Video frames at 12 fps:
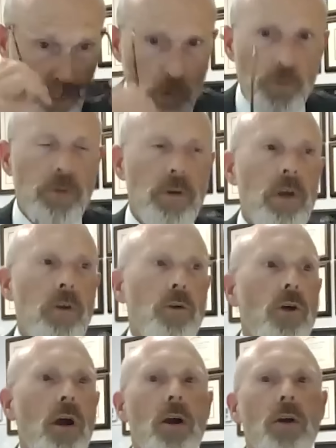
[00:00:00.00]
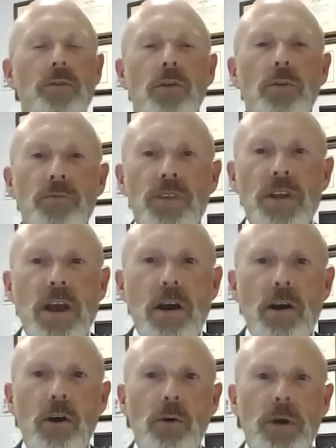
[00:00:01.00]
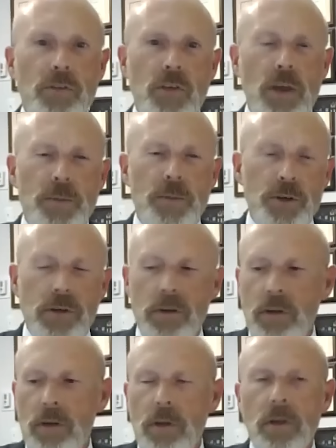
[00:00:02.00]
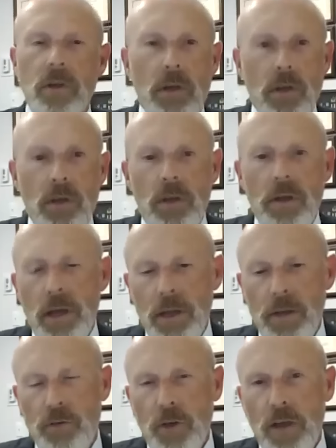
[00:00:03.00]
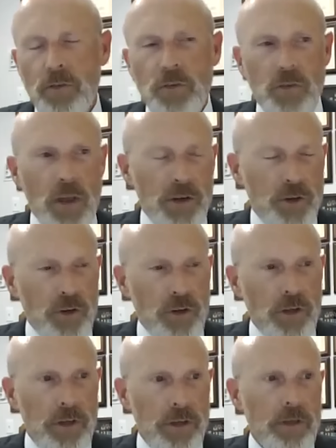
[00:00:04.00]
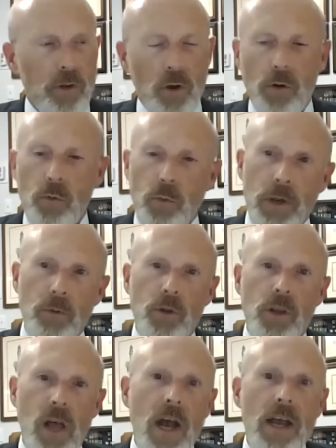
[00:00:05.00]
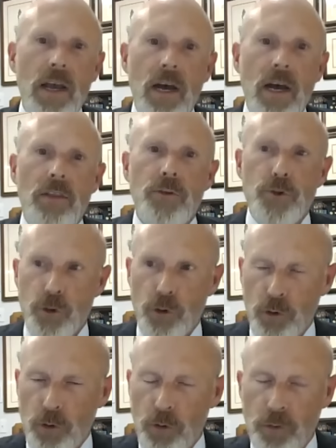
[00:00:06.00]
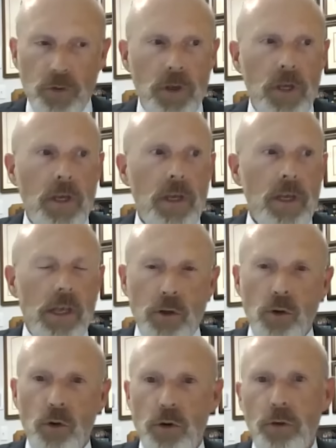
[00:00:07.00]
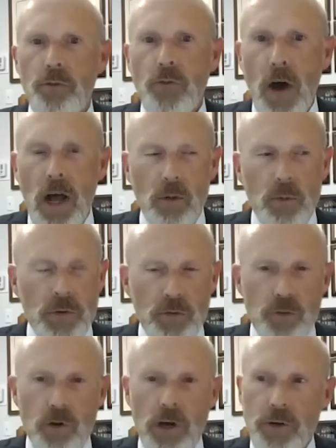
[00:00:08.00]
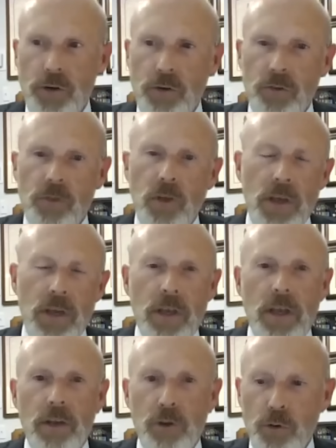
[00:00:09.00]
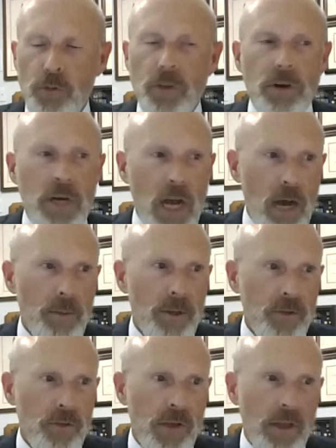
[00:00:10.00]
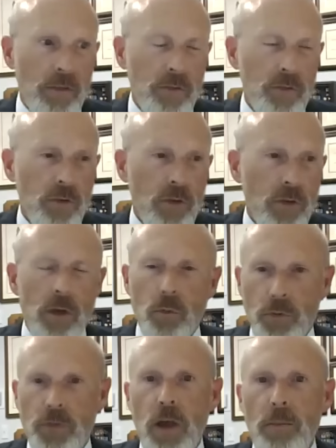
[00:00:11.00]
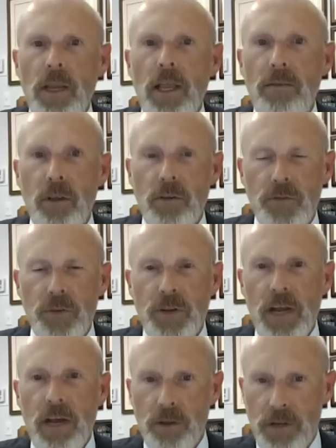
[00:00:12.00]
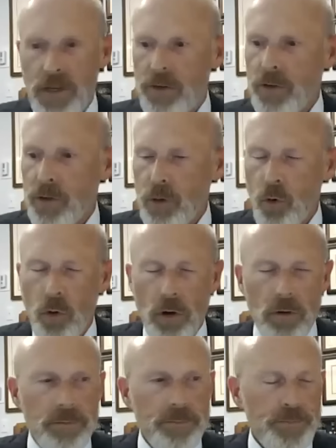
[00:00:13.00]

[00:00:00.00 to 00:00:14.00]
Bruton carves a narrow exception and says essentially, look, we rely on jurors in order to follow instructions and use their common sense with some level of fidelity to the court.